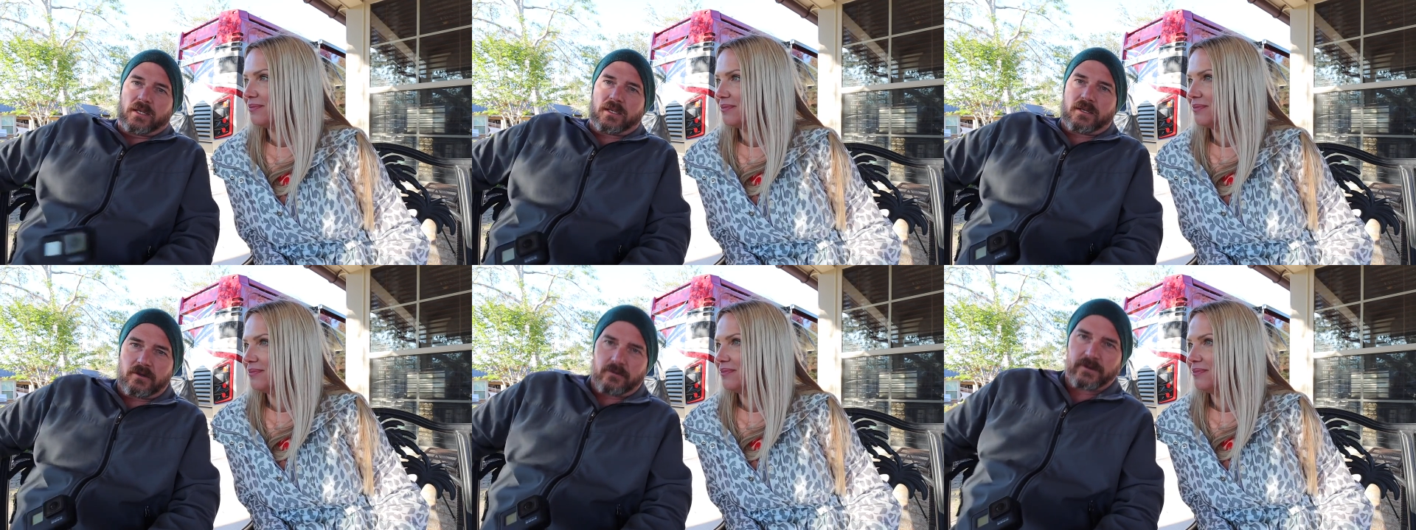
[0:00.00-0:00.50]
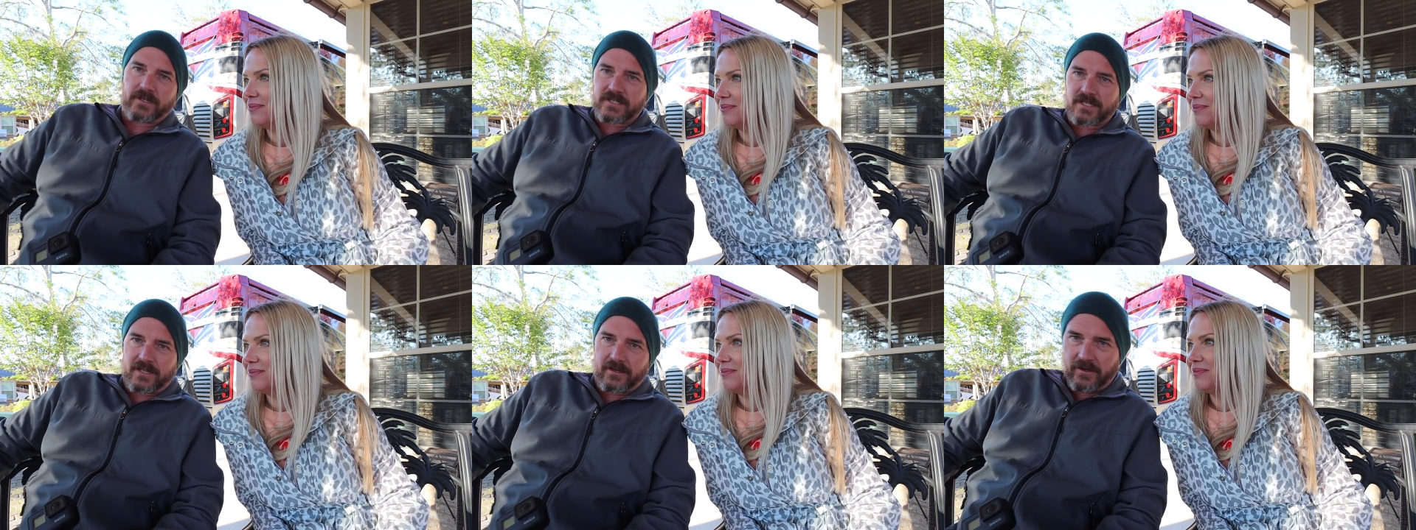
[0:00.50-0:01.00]
Speaker 1: you don't want to
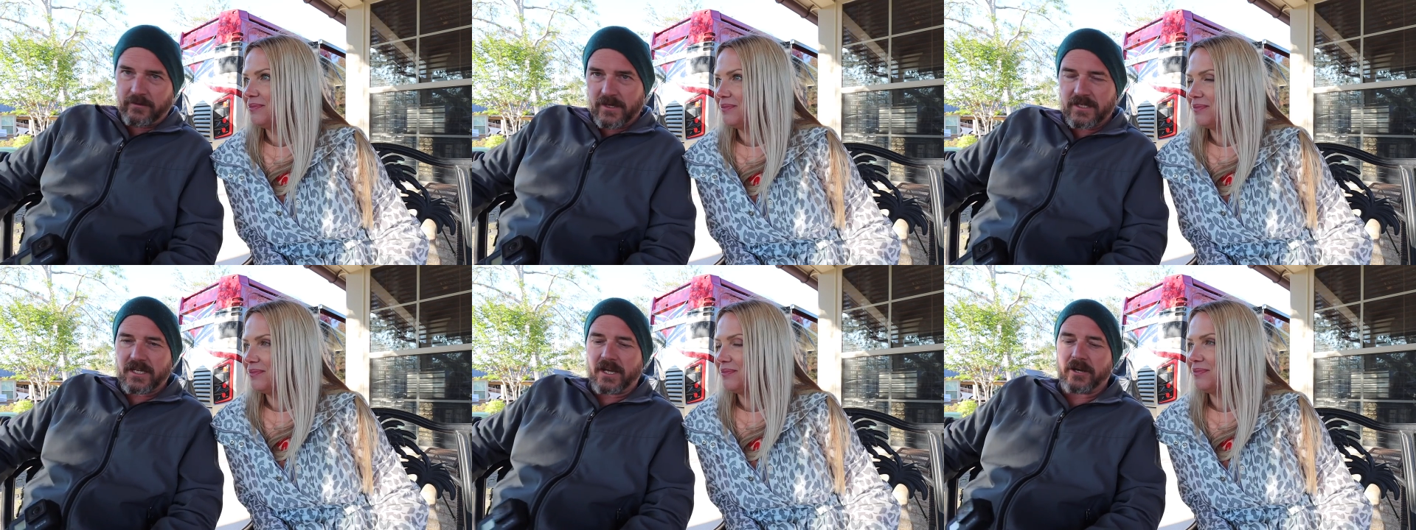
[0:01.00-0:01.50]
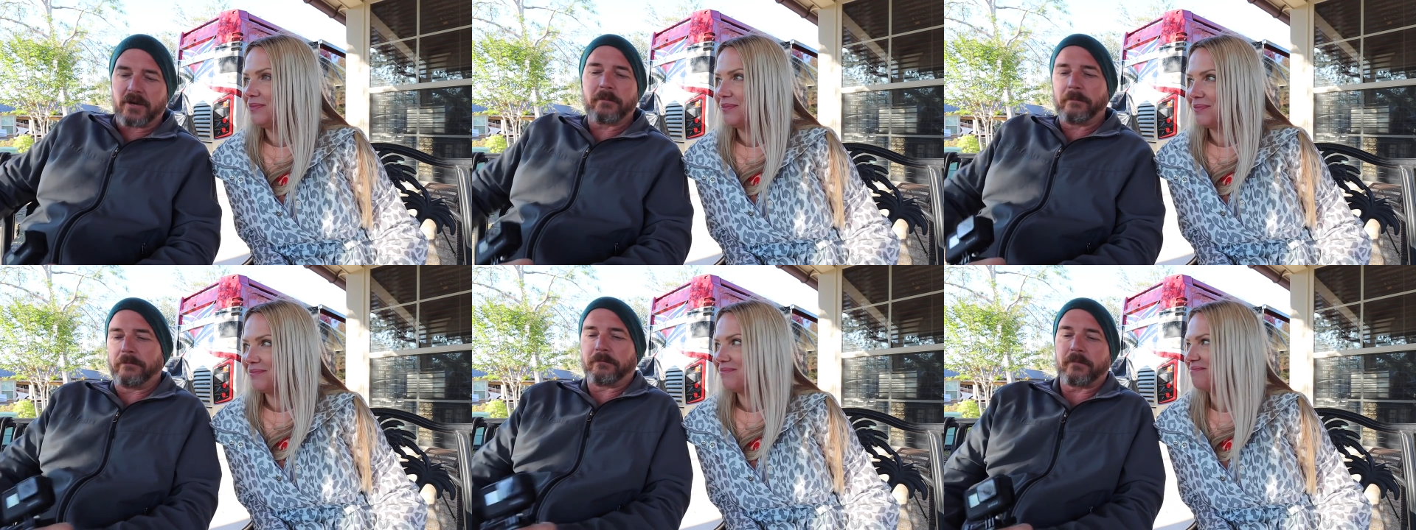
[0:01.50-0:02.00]
stay there, you want to stay here.
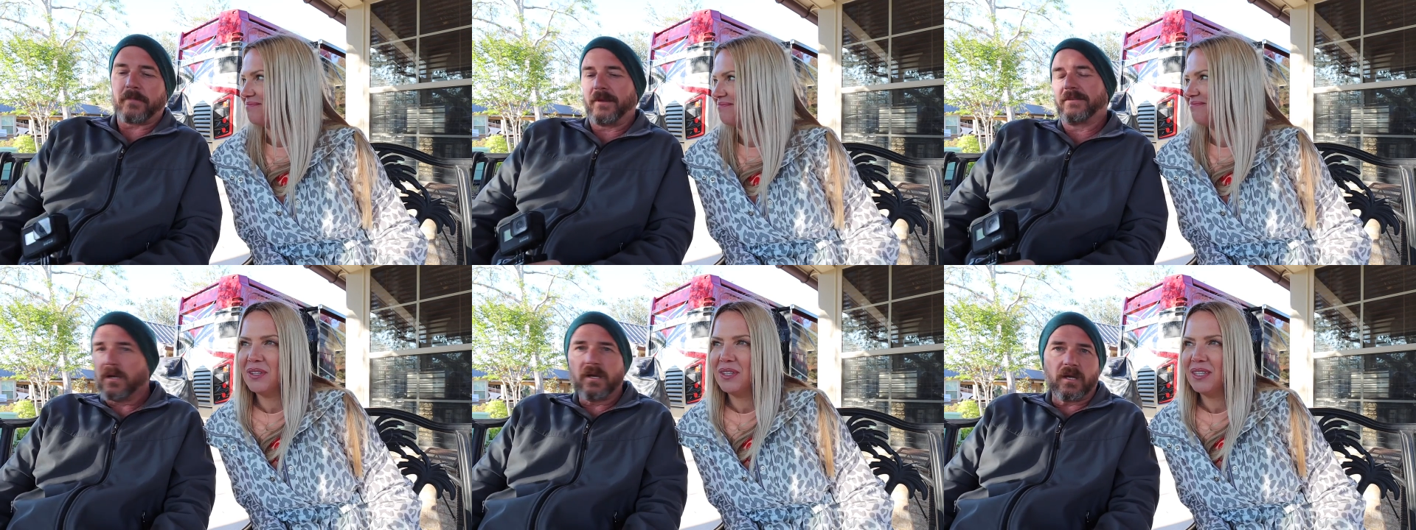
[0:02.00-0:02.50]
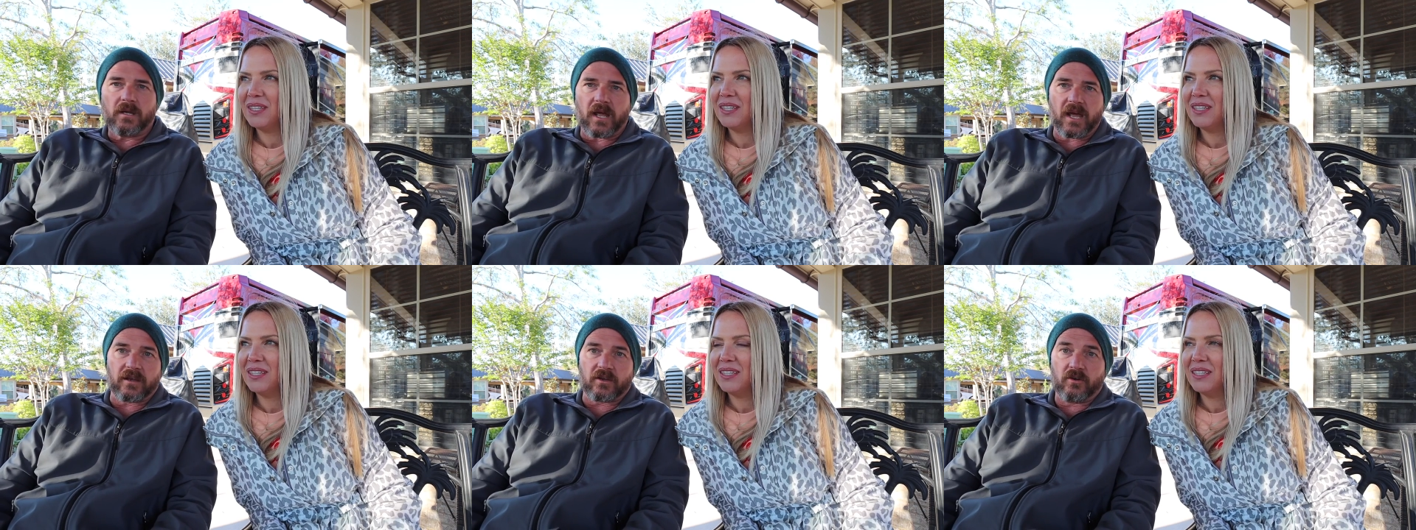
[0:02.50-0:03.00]
Mm -hmm.
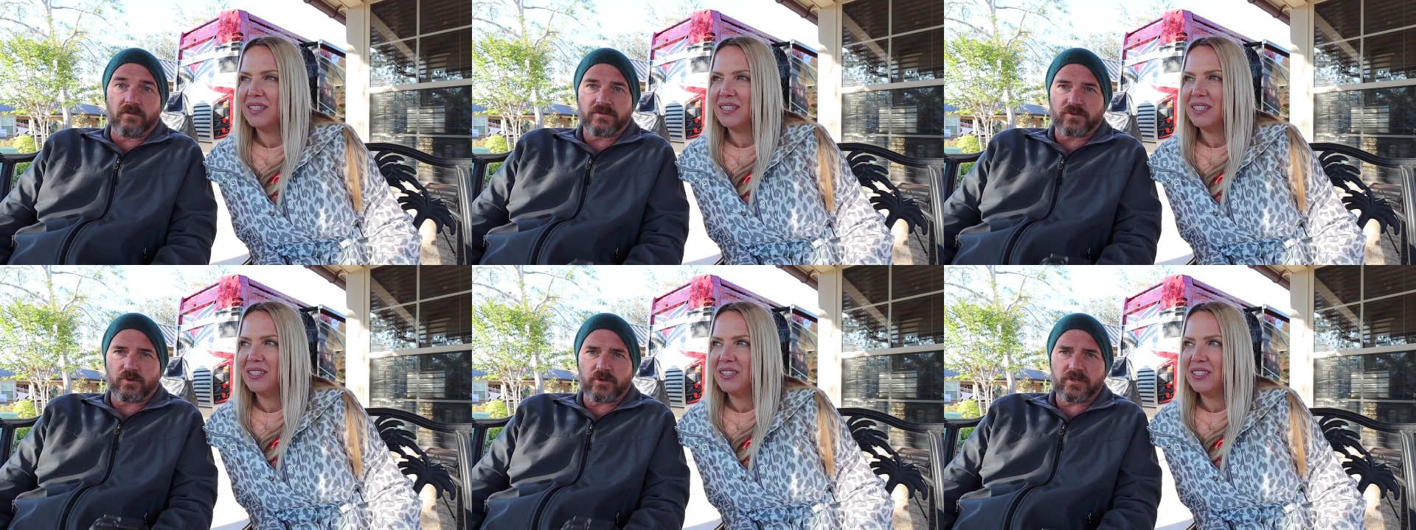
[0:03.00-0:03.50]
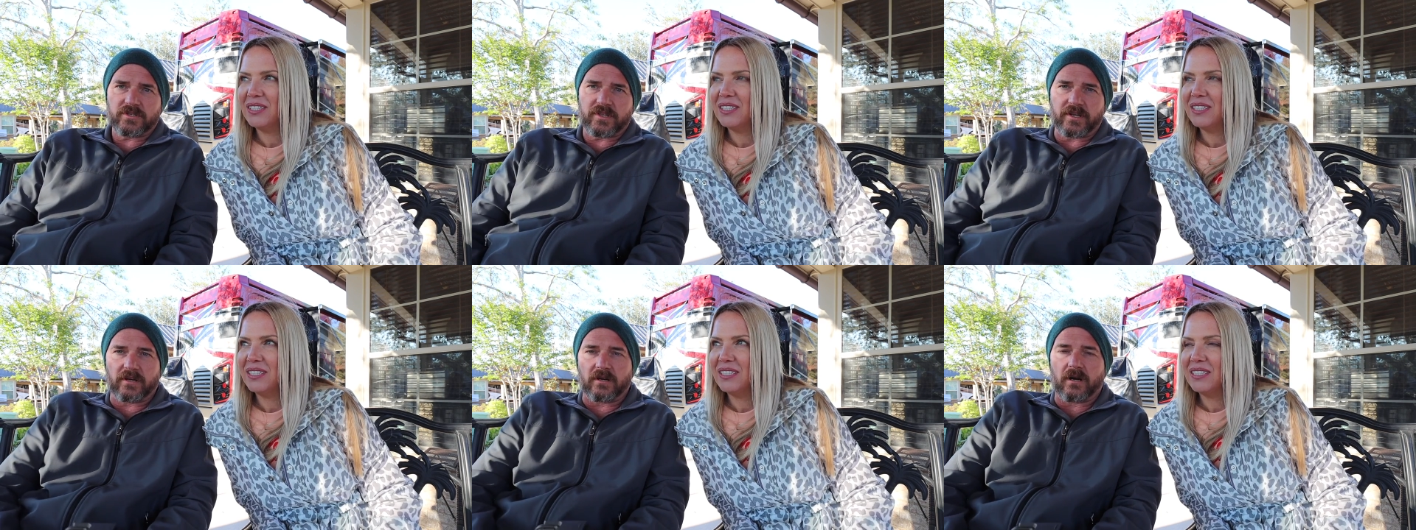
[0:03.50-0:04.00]
At Gulf Shores,
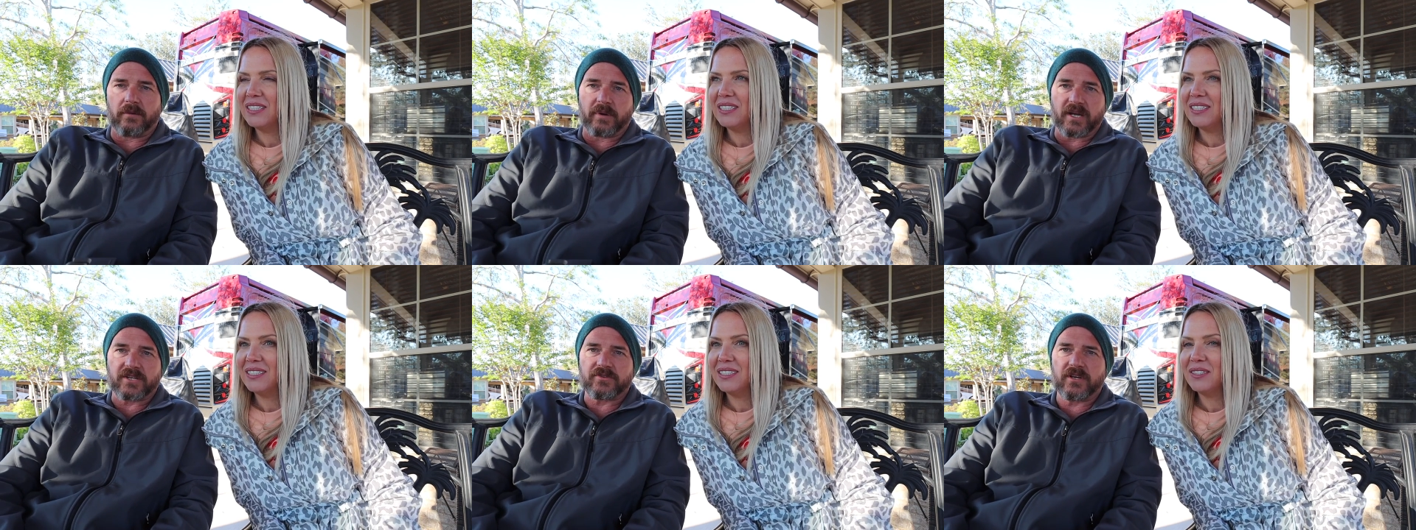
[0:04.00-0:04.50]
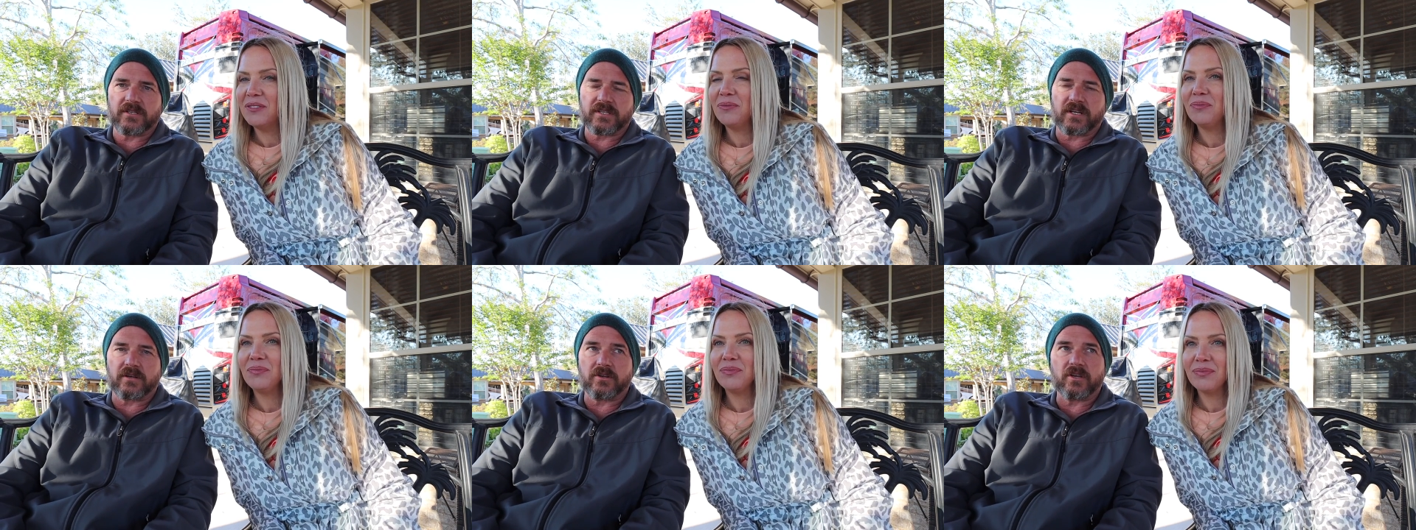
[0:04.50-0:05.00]
there are bike trails
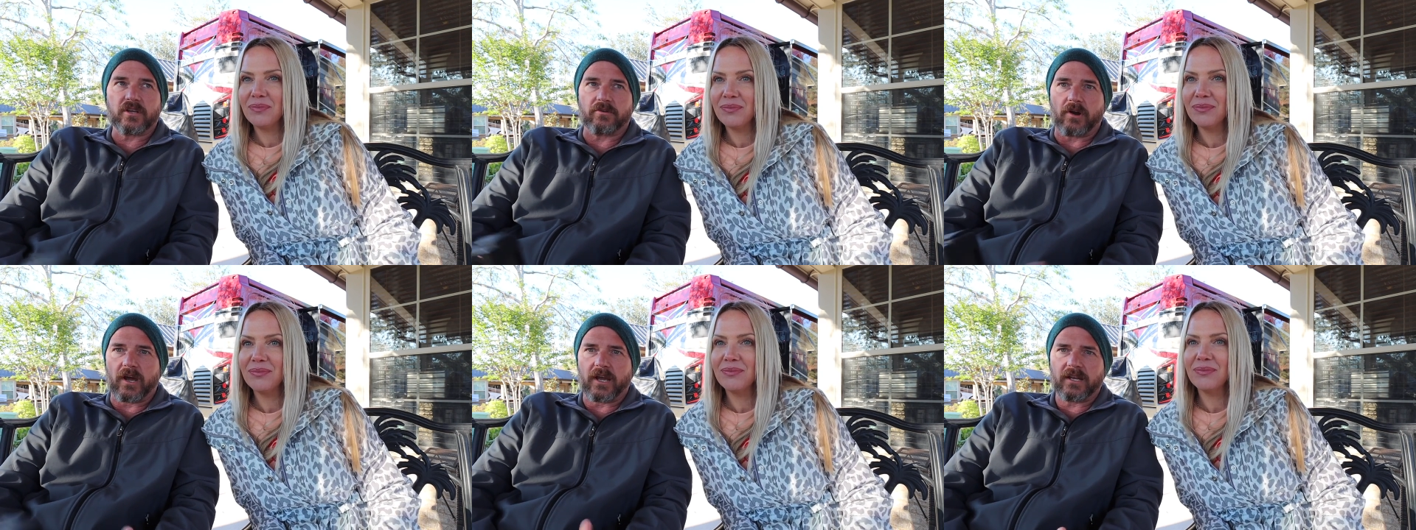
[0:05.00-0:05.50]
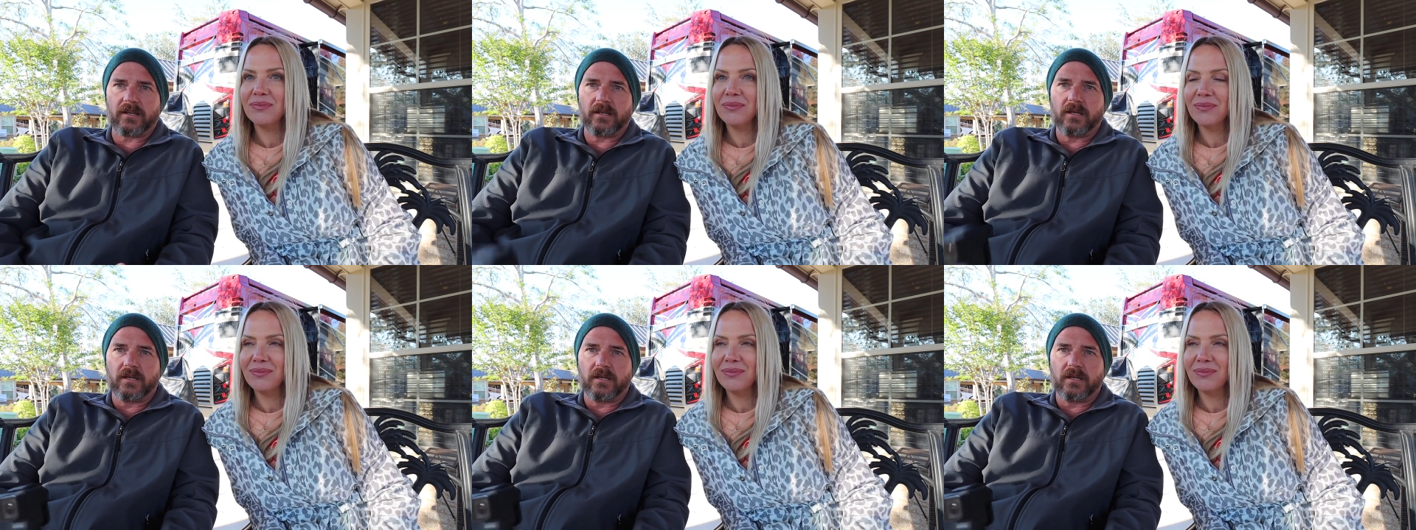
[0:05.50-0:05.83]
there you can ride.